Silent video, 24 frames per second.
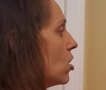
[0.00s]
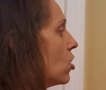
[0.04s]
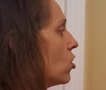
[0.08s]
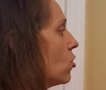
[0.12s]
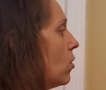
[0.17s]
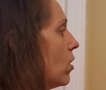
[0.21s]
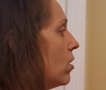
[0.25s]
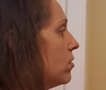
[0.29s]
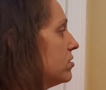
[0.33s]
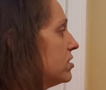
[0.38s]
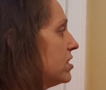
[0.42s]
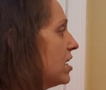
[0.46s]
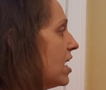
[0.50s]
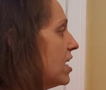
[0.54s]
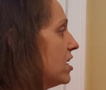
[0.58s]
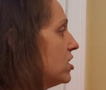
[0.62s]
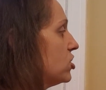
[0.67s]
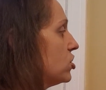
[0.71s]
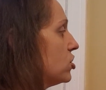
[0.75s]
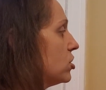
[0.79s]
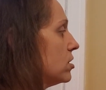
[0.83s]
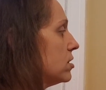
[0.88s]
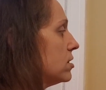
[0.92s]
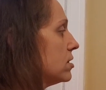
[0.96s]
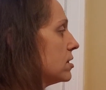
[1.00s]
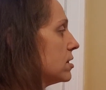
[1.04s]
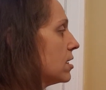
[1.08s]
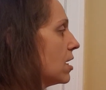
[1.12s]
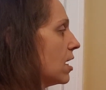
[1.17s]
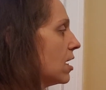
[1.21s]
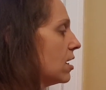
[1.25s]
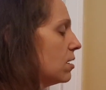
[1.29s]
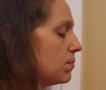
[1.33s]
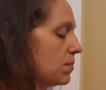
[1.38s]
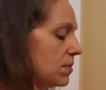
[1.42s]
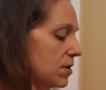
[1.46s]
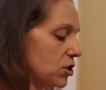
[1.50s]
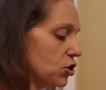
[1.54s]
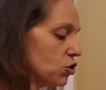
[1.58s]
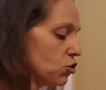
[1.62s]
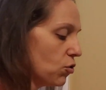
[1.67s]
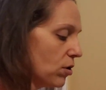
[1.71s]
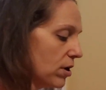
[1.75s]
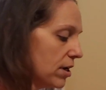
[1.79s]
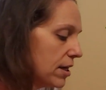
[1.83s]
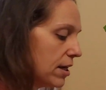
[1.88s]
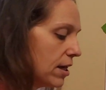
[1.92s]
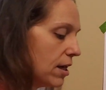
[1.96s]
Quotations can be
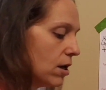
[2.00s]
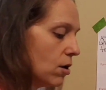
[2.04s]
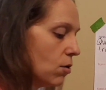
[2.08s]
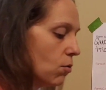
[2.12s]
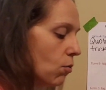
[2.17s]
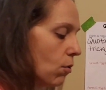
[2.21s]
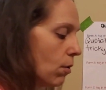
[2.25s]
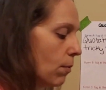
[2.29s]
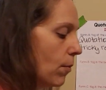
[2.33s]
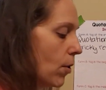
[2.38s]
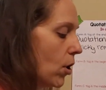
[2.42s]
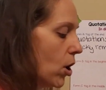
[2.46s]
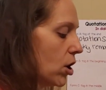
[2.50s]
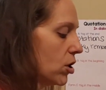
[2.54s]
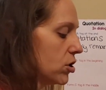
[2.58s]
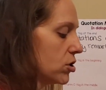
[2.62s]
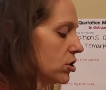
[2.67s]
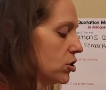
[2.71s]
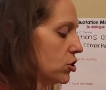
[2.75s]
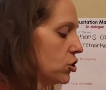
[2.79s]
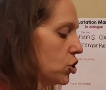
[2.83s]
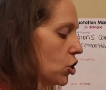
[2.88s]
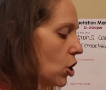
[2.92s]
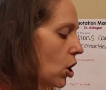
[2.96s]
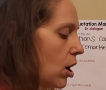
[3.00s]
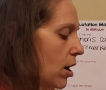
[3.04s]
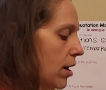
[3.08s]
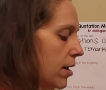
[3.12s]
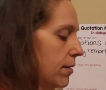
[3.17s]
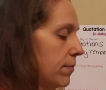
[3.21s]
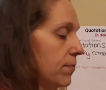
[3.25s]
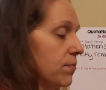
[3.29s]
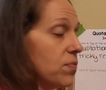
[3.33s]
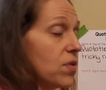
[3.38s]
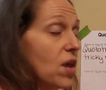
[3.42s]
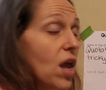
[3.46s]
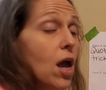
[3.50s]
tricky, remarked John.